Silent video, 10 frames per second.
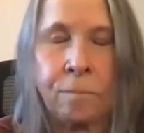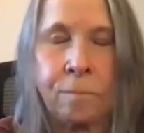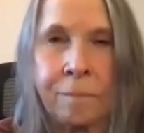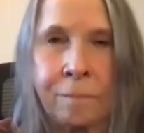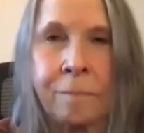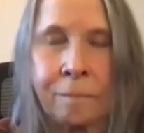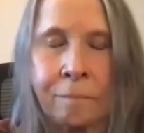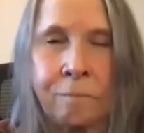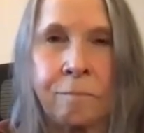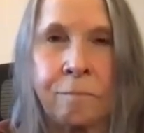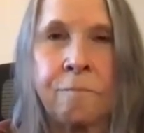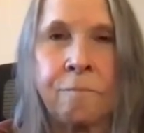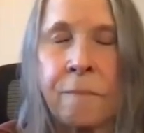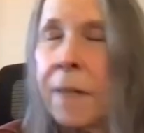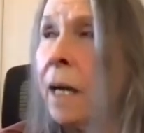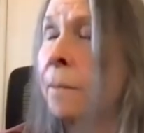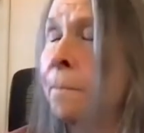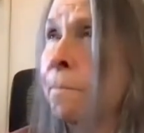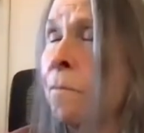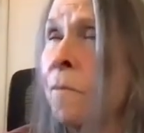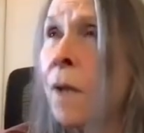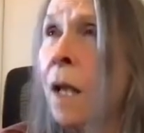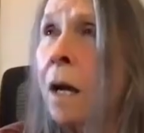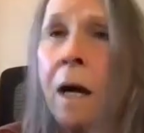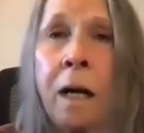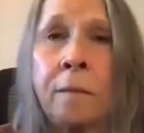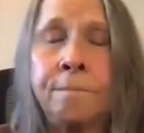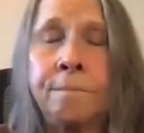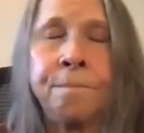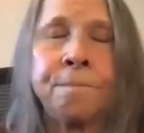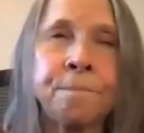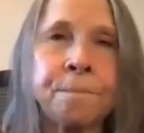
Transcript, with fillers: right now? Yeah. Um,